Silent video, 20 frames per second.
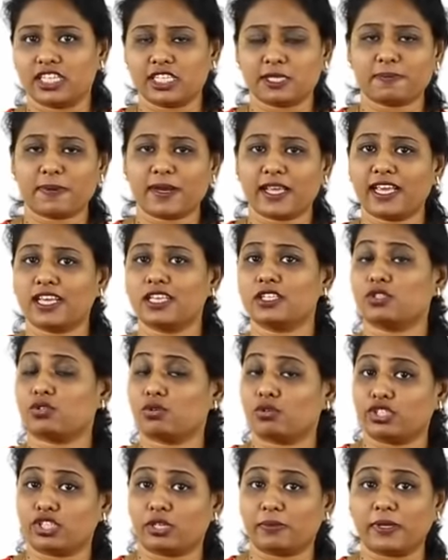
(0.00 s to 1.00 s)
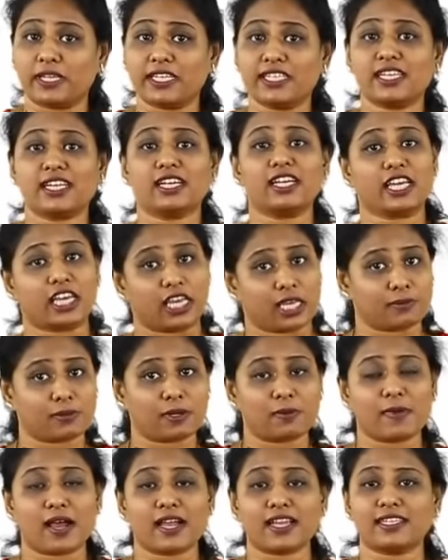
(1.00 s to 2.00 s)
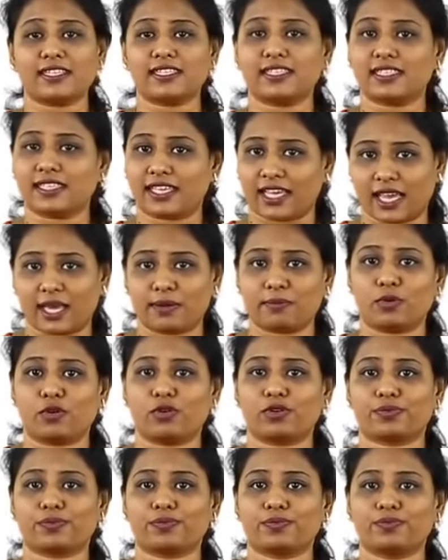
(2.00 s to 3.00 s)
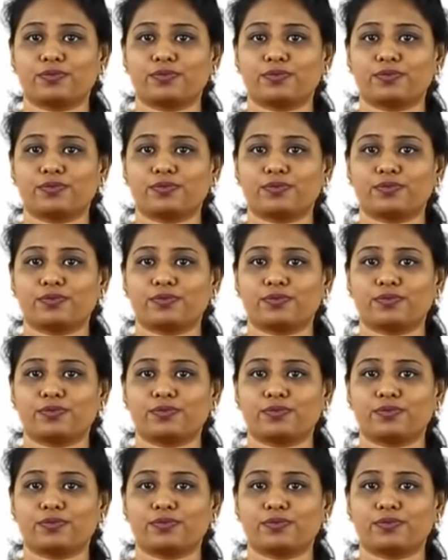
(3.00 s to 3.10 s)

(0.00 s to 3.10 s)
display, social media, email marketing, and more.